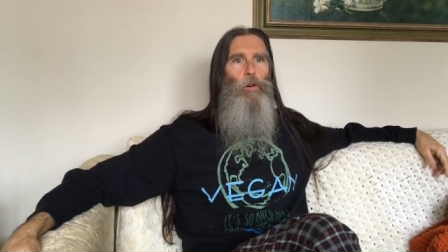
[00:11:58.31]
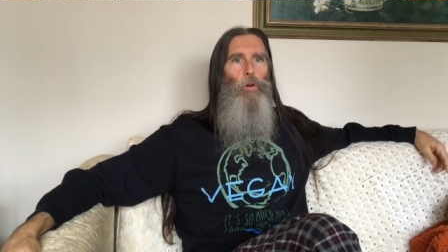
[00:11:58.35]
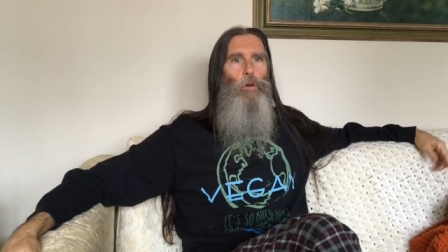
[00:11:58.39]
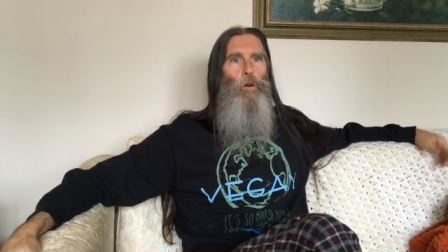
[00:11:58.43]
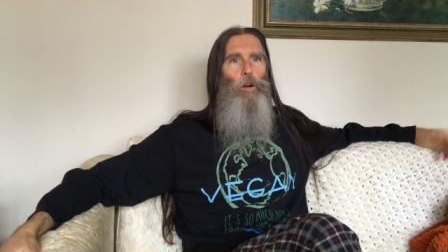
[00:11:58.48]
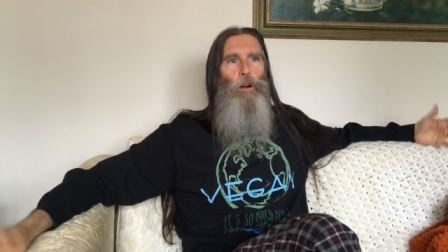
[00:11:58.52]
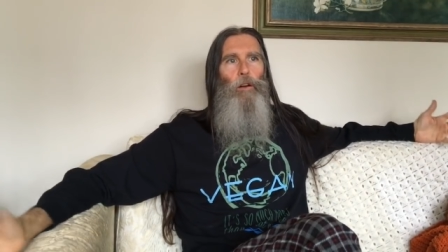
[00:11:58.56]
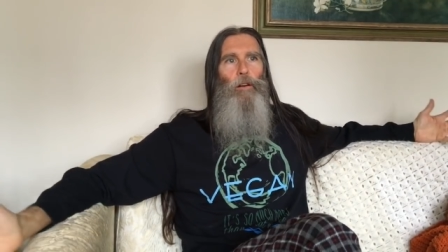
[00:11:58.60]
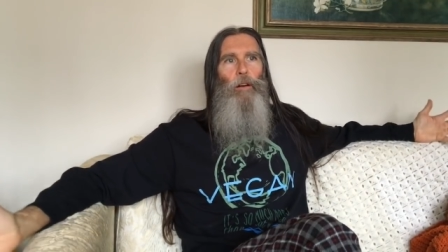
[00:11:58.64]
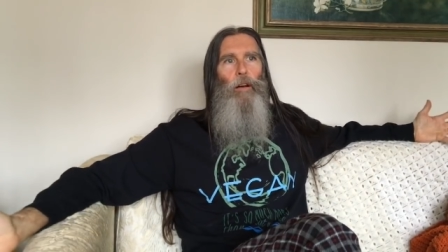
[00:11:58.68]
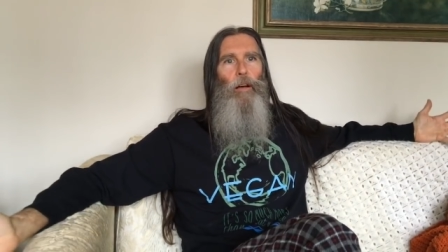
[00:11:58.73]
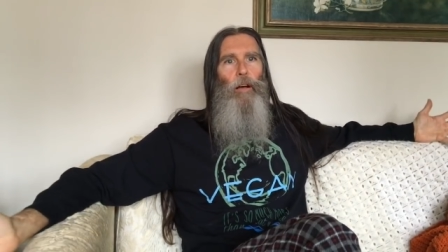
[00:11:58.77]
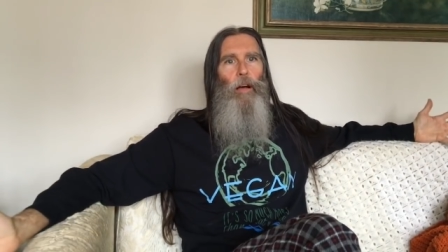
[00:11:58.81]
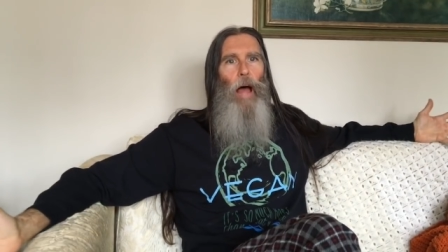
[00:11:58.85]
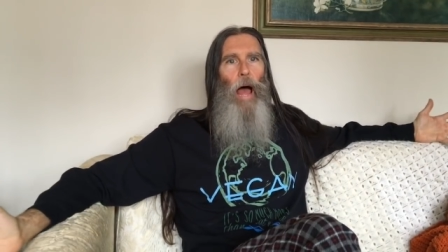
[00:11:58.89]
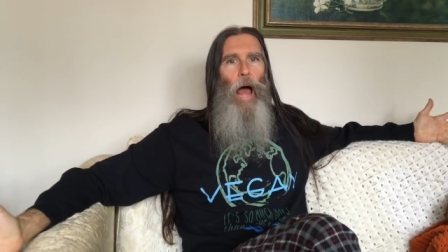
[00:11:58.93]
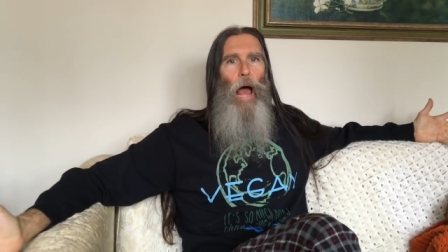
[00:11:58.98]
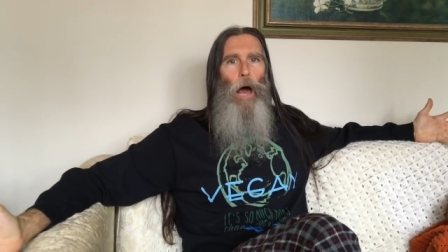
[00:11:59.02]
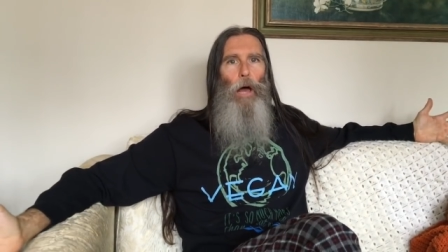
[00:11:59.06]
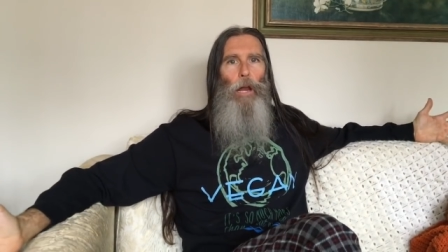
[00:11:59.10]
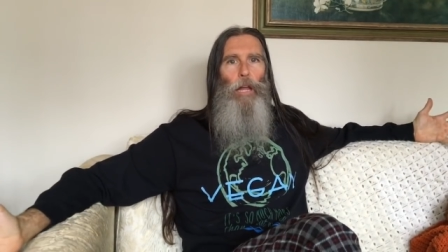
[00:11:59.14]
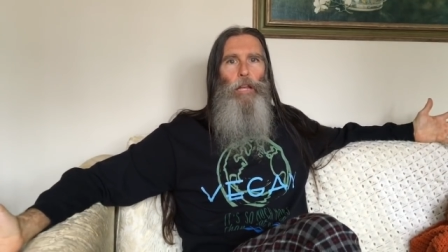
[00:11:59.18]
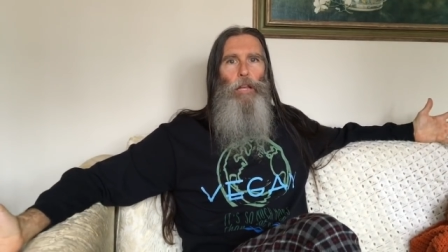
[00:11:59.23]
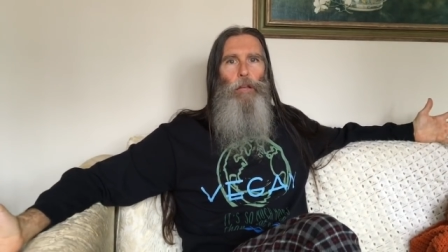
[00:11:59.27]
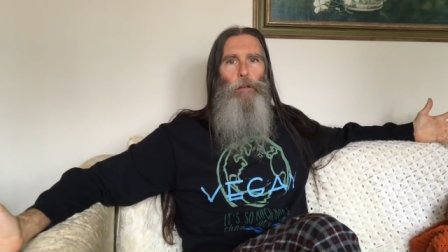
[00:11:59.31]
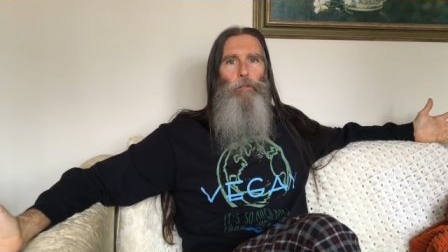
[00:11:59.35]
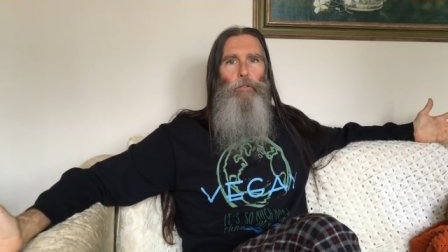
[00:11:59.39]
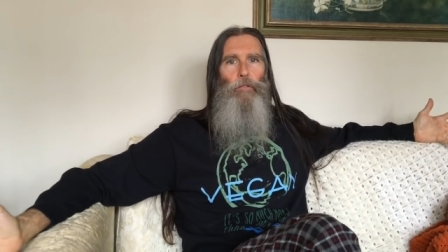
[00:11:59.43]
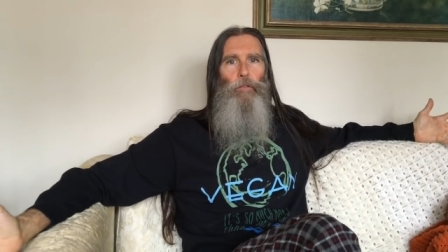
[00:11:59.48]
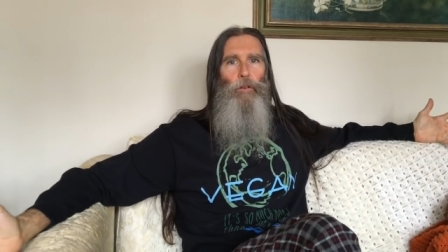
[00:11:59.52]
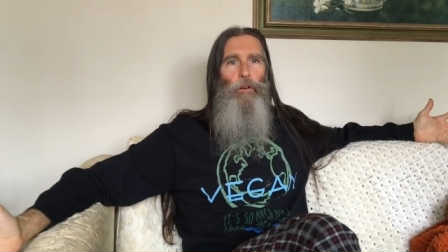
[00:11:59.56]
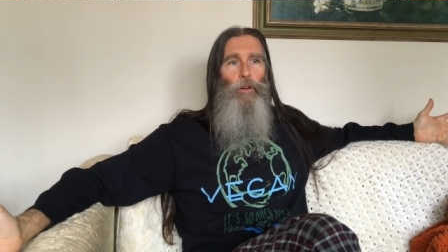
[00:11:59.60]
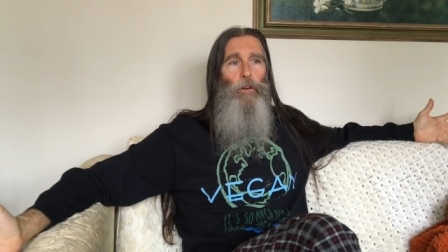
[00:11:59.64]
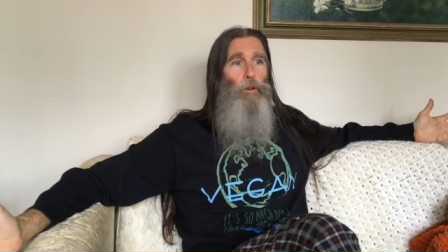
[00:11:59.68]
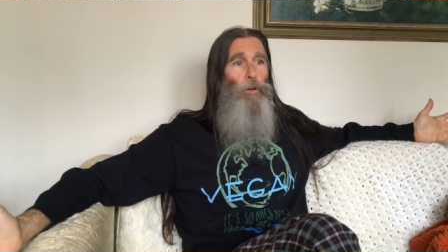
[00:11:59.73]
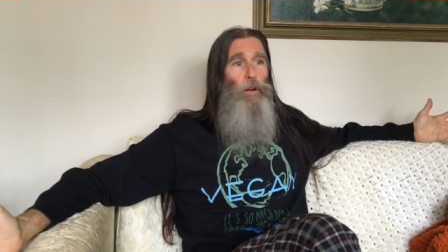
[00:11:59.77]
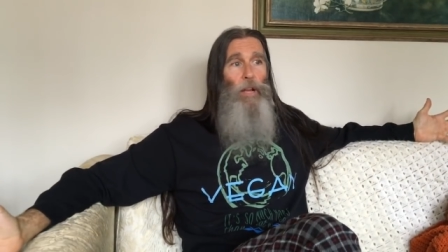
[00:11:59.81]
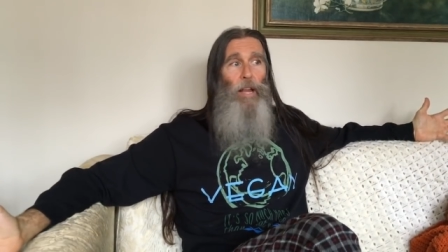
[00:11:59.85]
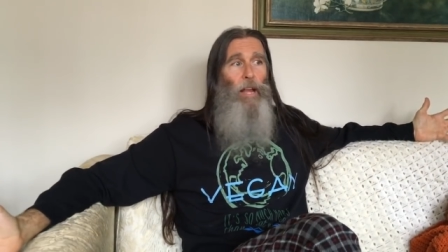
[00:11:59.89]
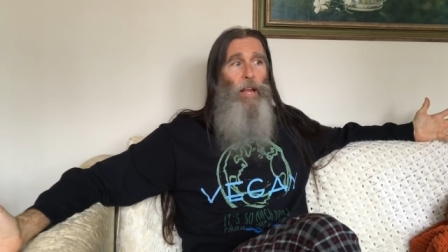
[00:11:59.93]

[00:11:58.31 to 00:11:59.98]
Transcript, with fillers: or how to eat fruit.